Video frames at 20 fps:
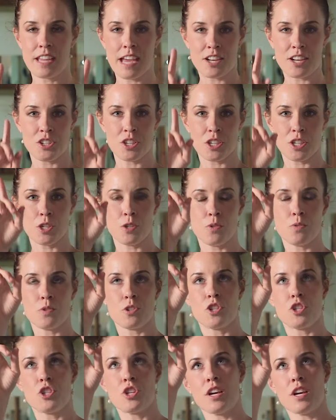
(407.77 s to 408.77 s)
catching
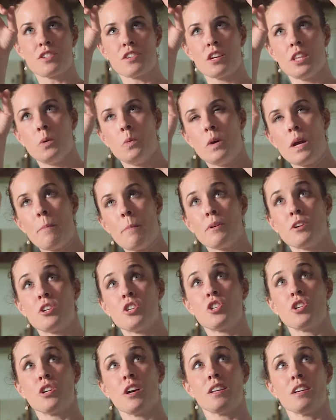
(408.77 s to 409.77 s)
you just on the way up or
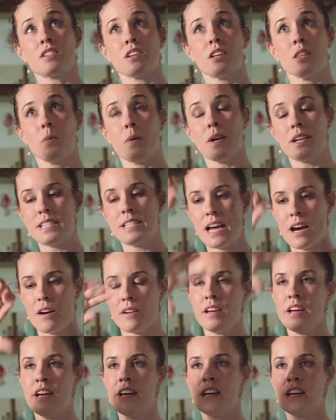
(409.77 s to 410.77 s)
just on the way
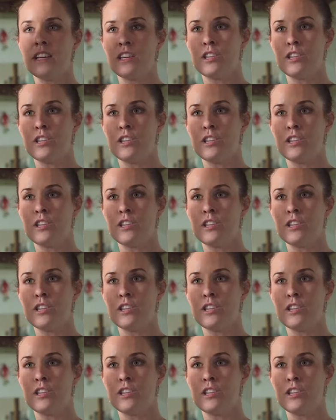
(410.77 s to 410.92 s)
down,